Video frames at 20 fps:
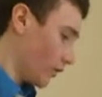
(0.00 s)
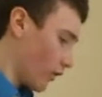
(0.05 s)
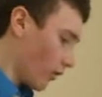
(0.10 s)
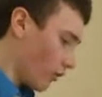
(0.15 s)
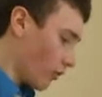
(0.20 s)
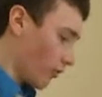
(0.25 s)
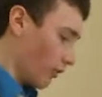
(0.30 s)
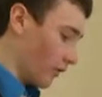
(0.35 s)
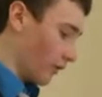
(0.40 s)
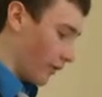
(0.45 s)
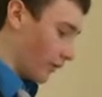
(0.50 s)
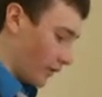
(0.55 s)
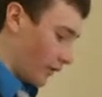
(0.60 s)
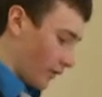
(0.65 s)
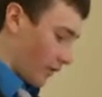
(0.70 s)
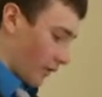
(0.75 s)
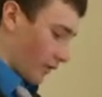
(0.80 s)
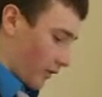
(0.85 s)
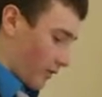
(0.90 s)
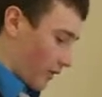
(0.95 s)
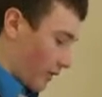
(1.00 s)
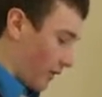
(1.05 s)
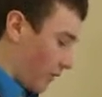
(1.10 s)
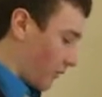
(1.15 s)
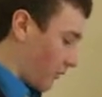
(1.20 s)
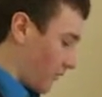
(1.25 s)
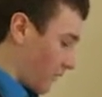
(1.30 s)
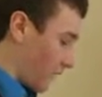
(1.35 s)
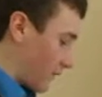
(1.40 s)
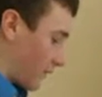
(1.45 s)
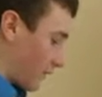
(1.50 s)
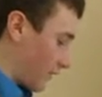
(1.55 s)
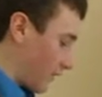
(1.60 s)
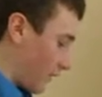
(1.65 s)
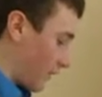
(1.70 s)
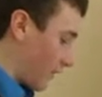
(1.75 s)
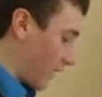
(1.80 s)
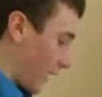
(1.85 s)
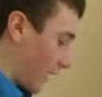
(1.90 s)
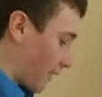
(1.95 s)
No! The UN's
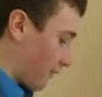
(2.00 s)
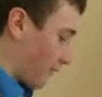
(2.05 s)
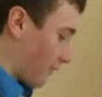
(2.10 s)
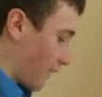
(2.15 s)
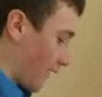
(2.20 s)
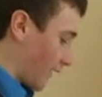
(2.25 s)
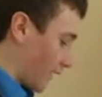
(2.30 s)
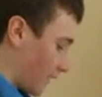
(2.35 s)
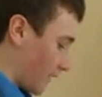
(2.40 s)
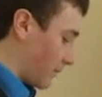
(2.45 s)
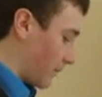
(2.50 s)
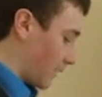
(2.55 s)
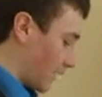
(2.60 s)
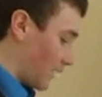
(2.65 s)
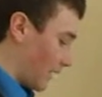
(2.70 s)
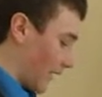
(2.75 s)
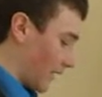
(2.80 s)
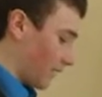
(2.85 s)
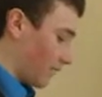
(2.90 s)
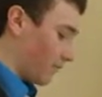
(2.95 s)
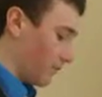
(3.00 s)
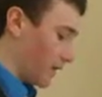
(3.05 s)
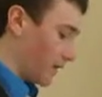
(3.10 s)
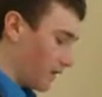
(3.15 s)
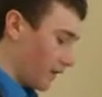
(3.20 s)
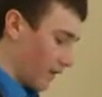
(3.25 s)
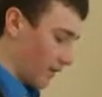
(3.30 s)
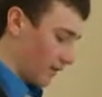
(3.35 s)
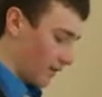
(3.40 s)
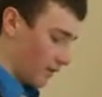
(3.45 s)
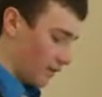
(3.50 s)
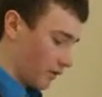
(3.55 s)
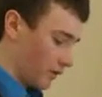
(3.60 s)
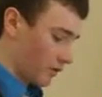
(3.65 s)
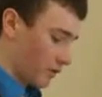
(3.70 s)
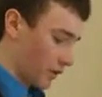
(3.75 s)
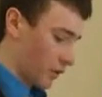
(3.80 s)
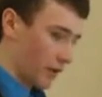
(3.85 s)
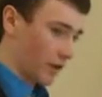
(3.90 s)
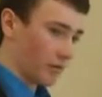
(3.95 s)
sheer lack of effect has meant the death of millions.
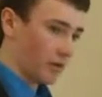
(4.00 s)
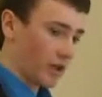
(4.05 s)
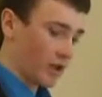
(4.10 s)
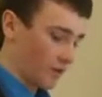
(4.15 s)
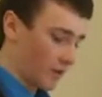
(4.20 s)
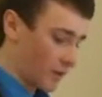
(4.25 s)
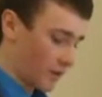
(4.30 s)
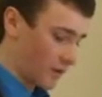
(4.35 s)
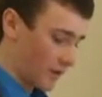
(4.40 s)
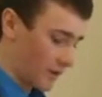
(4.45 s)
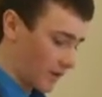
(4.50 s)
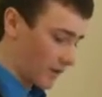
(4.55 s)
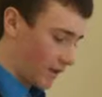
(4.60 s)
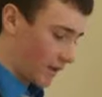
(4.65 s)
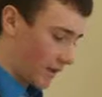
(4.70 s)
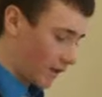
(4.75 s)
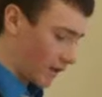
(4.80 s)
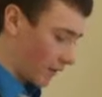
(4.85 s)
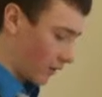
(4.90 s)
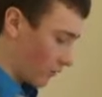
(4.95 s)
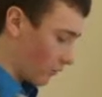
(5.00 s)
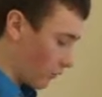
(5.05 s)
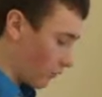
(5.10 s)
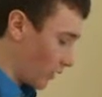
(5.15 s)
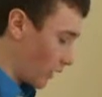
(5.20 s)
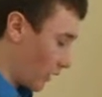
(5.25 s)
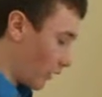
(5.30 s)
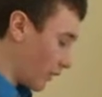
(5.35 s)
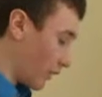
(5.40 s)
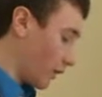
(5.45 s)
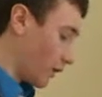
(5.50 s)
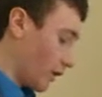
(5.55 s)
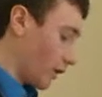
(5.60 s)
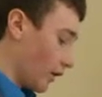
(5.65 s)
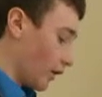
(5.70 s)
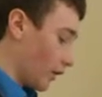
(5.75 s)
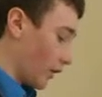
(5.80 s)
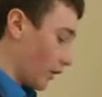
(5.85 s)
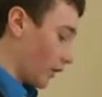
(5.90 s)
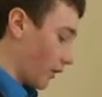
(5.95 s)
Are they reinforcing security? Well,
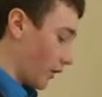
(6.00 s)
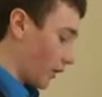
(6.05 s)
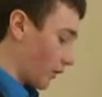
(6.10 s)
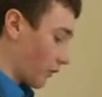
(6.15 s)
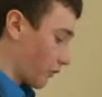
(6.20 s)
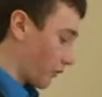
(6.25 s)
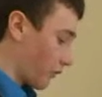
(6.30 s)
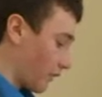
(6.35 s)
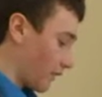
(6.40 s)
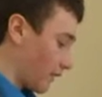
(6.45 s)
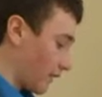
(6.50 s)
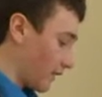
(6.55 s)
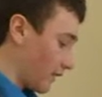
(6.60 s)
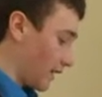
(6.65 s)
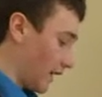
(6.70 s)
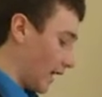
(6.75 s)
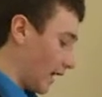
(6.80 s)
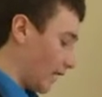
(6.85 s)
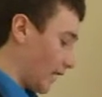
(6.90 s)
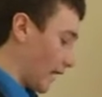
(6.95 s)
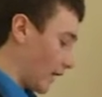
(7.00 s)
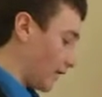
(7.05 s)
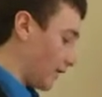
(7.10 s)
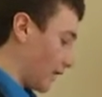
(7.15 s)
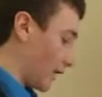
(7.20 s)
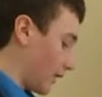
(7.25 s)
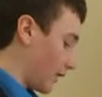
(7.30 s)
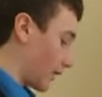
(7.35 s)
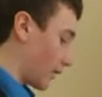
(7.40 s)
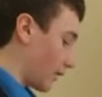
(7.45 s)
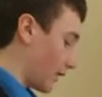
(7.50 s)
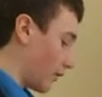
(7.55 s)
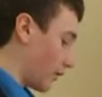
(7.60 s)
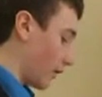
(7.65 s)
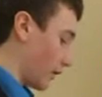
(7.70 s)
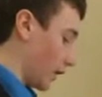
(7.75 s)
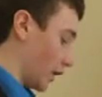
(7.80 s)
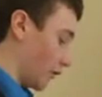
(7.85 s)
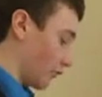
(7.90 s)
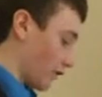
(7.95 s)
not according to that day in 1993
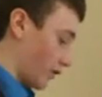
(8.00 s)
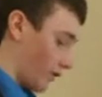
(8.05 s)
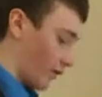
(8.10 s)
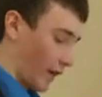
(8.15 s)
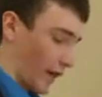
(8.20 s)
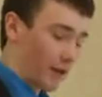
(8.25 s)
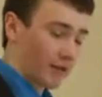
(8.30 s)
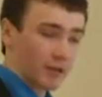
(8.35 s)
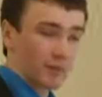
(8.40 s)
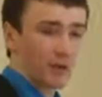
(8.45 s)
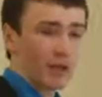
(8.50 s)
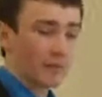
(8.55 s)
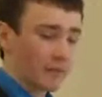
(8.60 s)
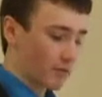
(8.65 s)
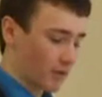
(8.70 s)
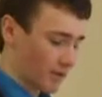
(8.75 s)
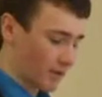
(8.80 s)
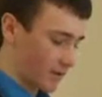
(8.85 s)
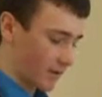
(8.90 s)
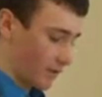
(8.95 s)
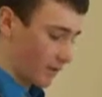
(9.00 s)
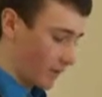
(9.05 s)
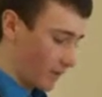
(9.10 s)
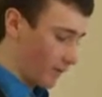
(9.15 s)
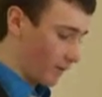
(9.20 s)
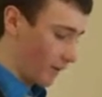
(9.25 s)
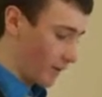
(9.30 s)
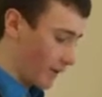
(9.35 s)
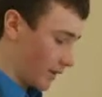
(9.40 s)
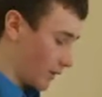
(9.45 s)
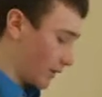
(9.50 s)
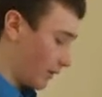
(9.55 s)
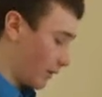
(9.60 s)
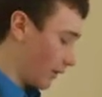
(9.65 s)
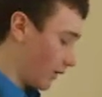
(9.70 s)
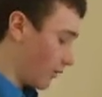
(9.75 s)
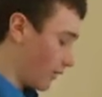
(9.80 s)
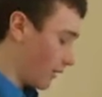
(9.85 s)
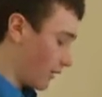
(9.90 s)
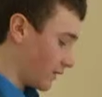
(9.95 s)
when 100,000 people were slaughtered because
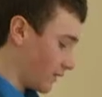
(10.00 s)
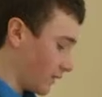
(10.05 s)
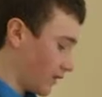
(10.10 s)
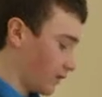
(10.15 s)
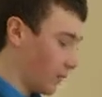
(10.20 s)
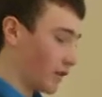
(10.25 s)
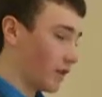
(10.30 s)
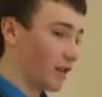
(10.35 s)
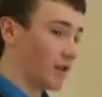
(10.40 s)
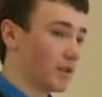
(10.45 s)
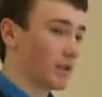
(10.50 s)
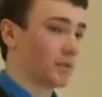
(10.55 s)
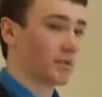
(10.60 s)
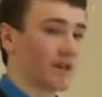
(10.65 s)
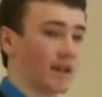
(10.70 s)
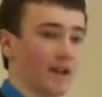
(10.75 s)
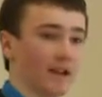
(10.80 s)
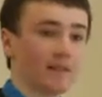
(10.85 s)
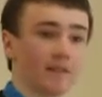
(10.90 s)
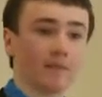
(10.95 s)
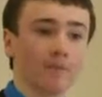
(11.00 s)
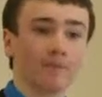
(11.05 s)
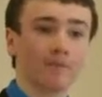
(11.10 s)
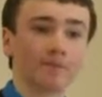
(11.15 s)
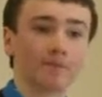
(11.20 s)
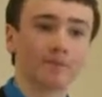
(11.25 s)
of the UN's inability to protect them.